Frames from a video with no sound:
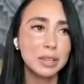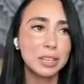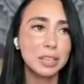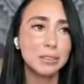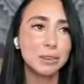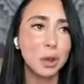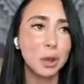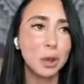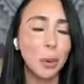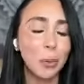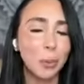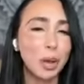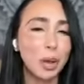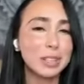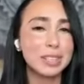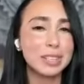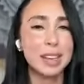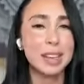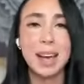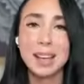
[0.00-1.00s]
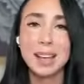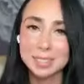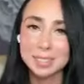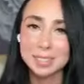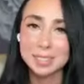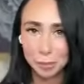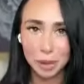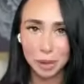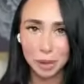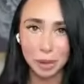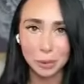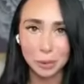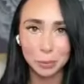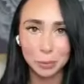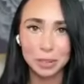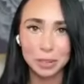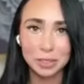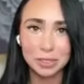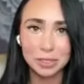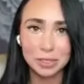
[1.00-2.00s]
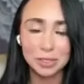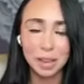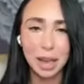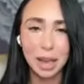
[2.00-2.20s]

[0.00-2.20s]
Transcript: even know what to ask about with.